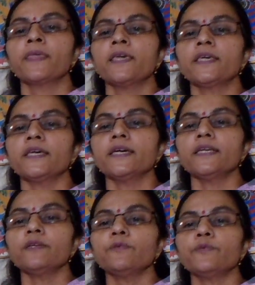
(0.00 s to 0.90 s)

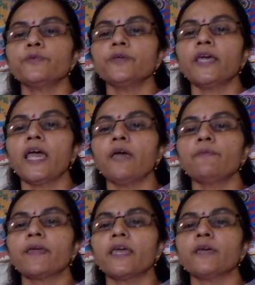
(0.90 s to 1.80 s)
here we
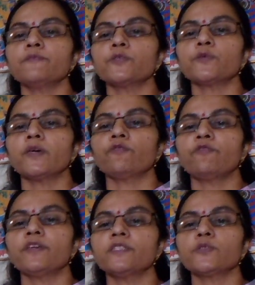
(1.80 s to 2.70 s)
have m square
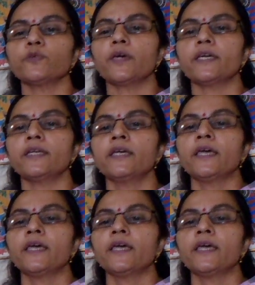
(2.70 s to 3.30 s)
v square